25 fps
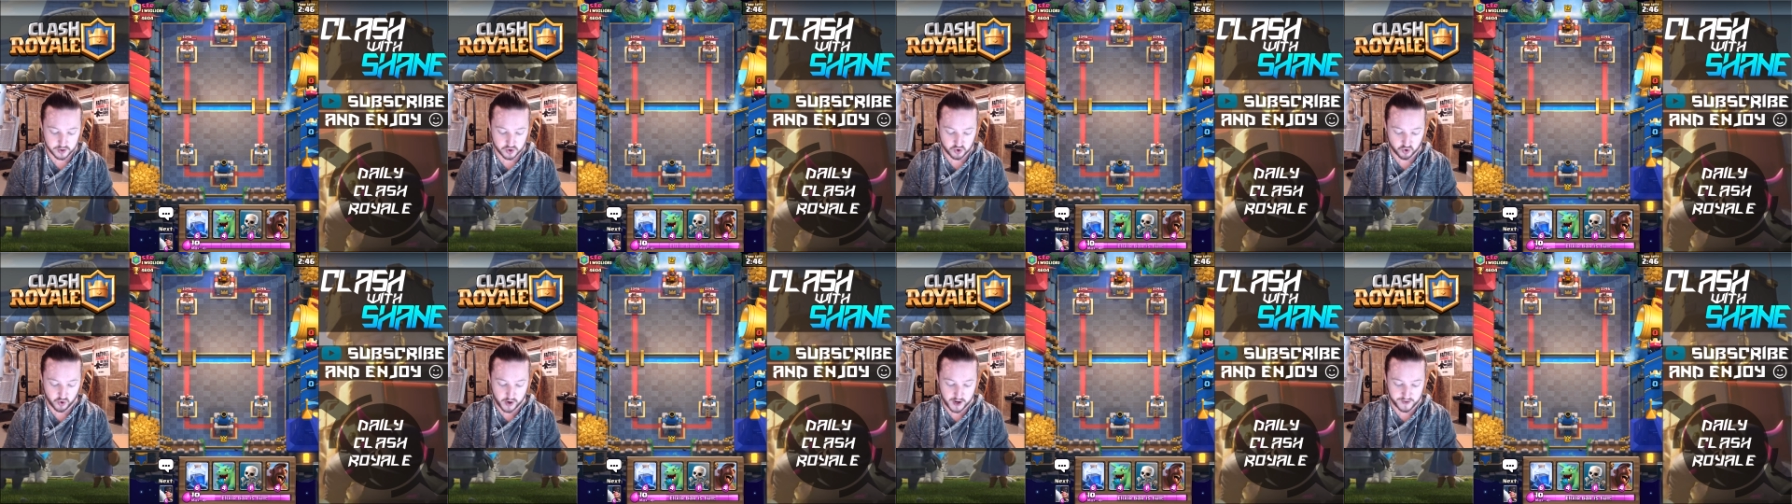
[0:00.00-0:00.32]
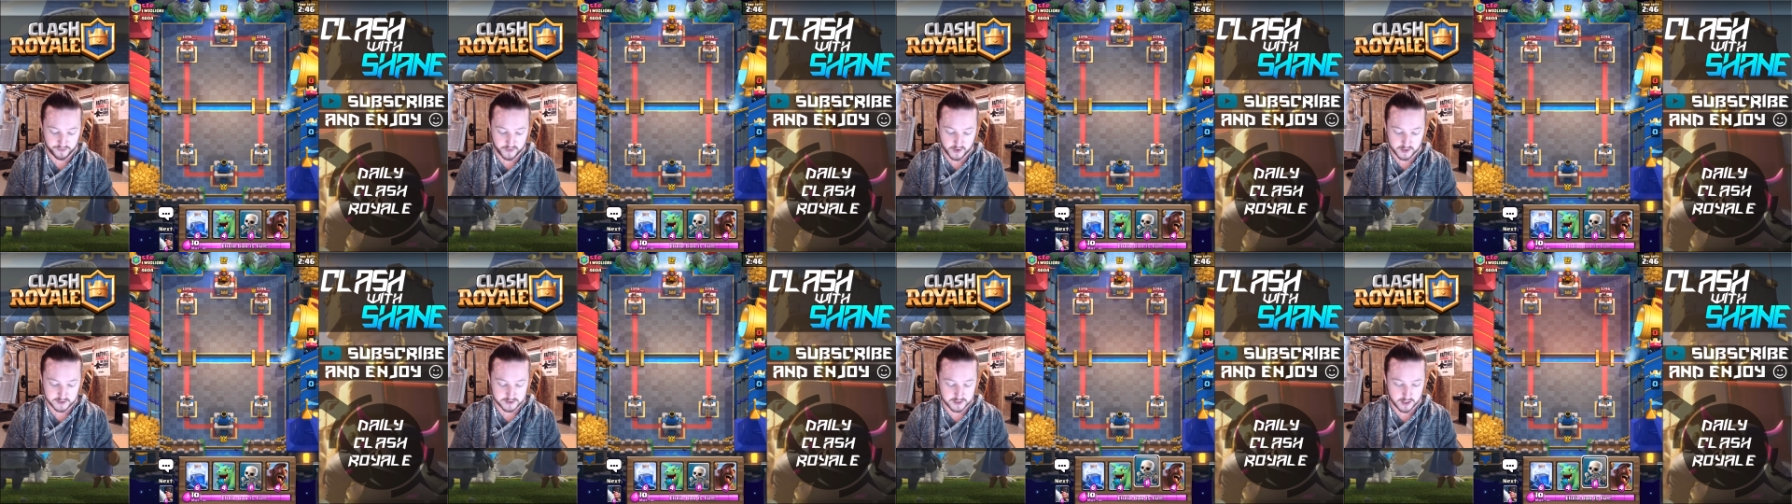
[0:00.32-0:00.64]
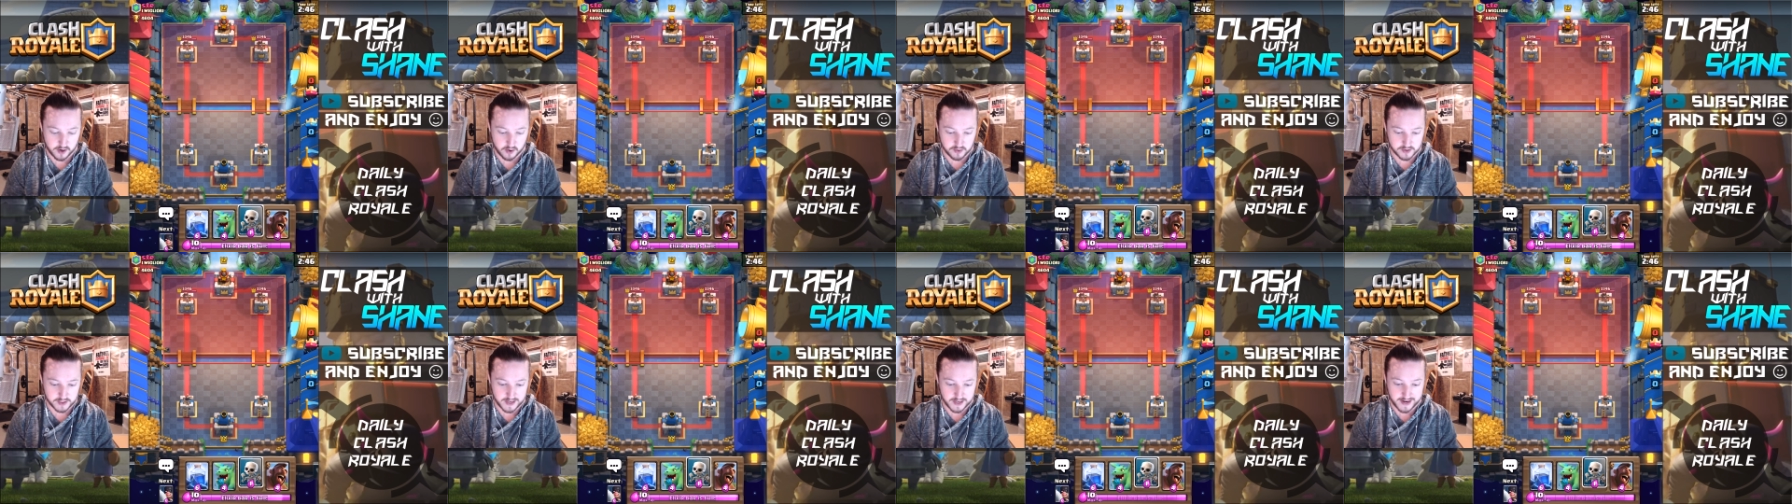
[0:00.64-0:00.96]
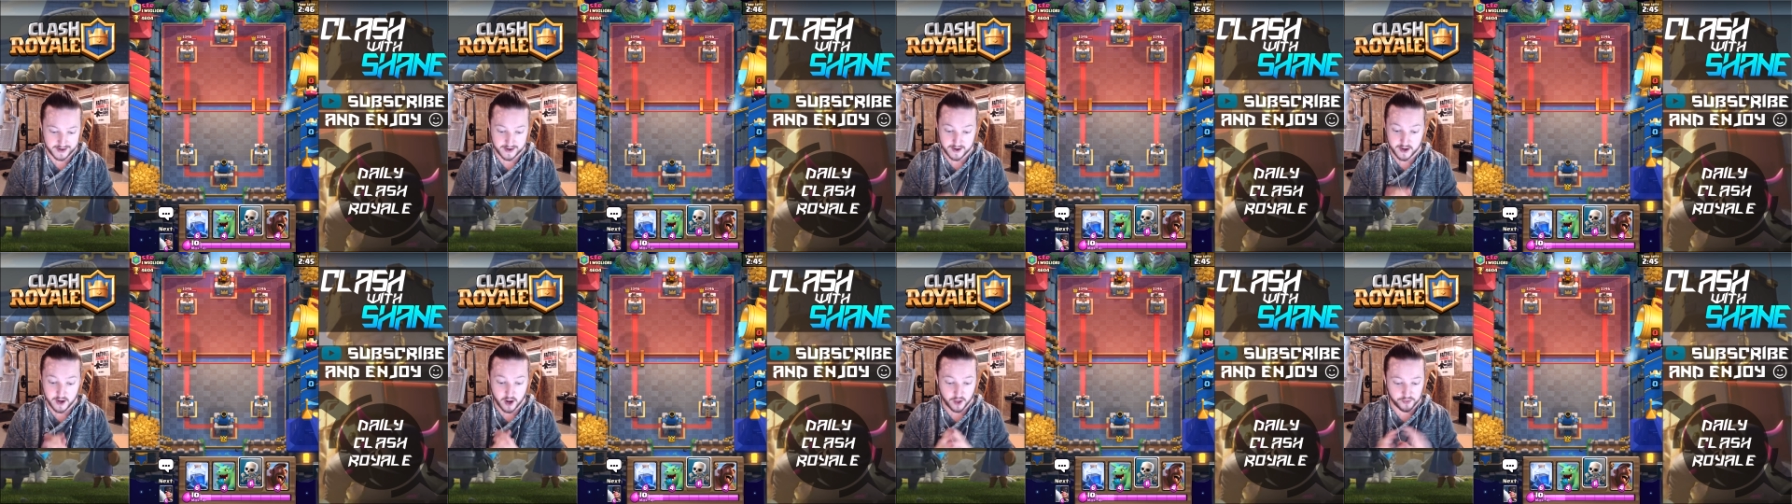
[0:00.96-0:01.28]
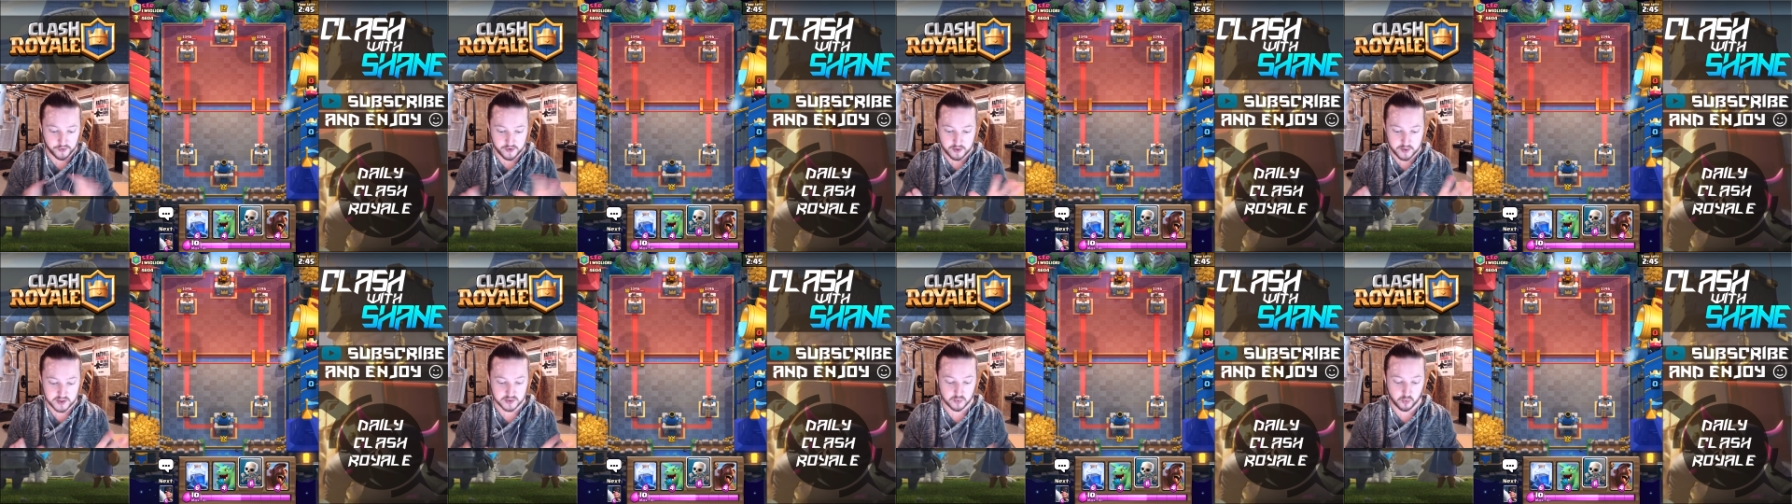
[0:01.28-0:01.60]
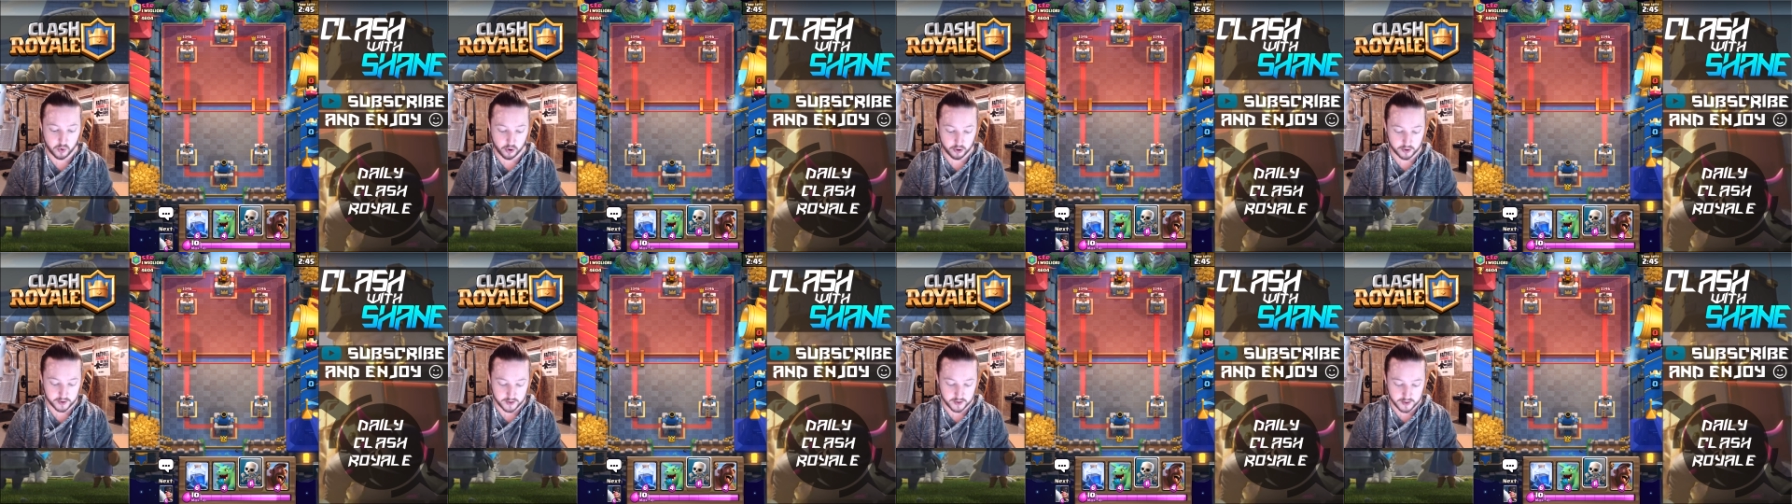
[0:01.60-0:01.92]
trying things out, and nothing was
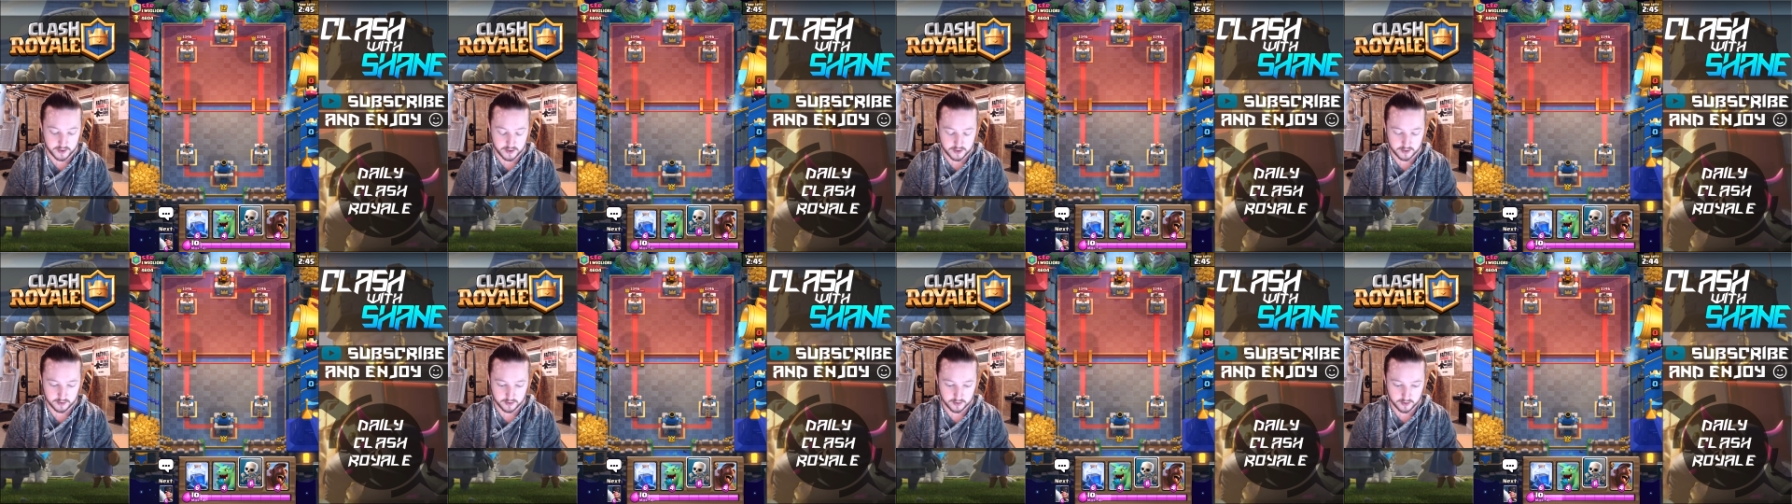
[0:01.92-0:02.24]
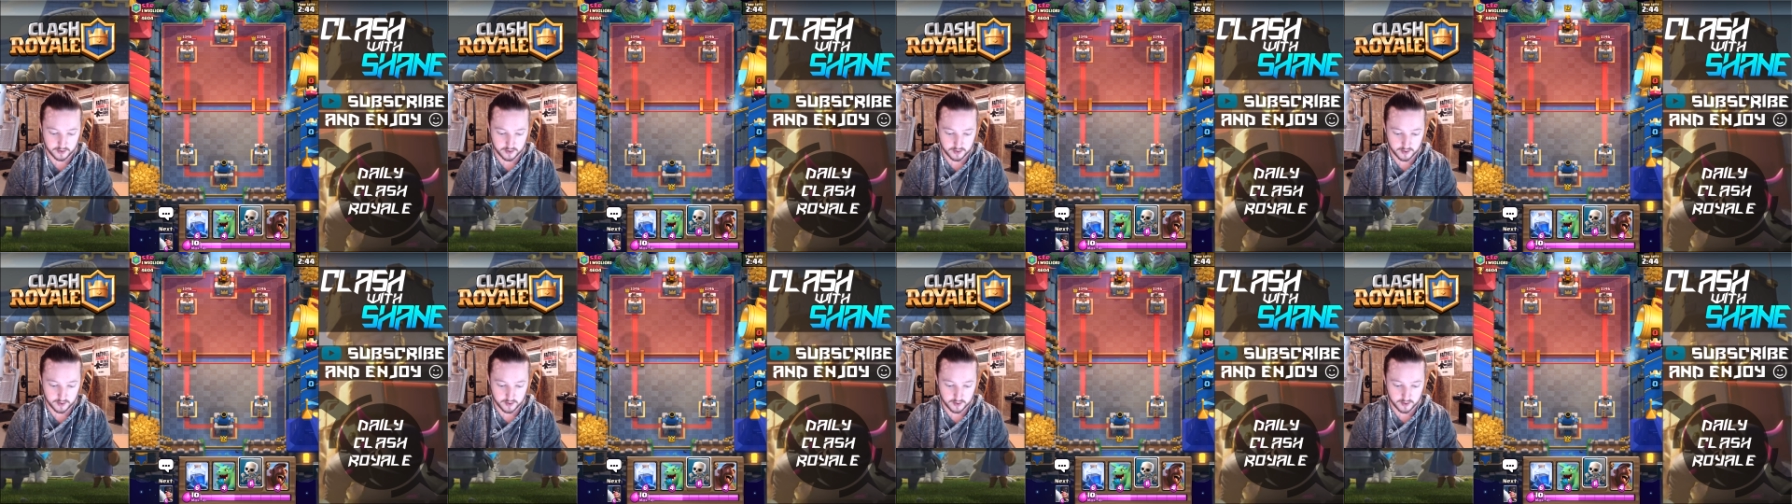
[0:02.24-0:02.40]
working.